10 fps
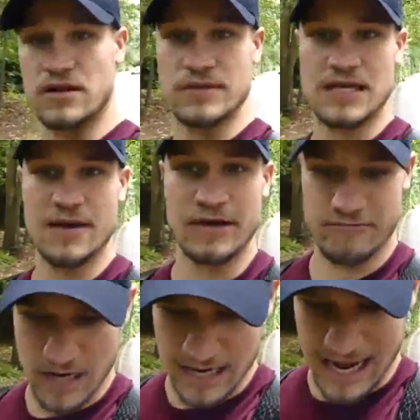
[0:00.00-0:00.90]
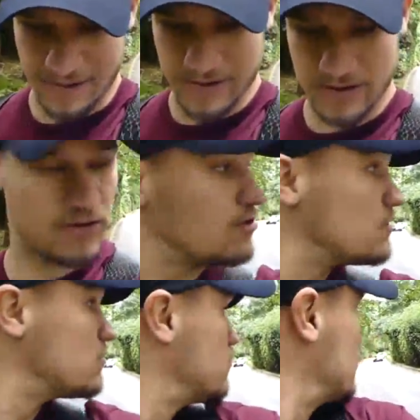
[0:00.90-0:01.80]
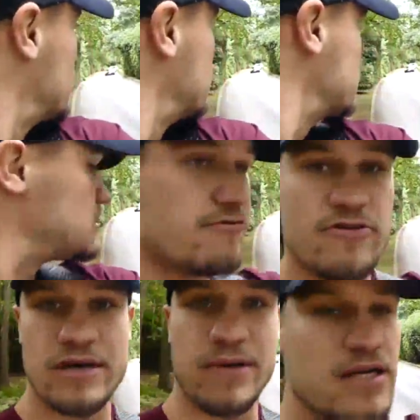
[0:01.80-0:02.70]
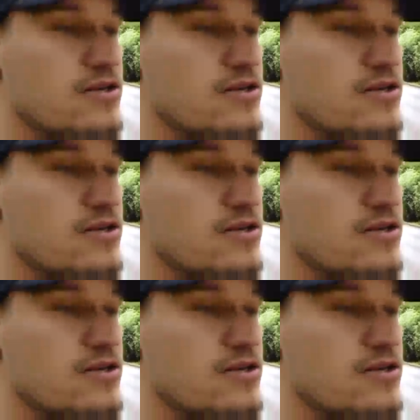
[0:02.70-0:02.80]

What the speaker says: of them is coming right now. This is ruining my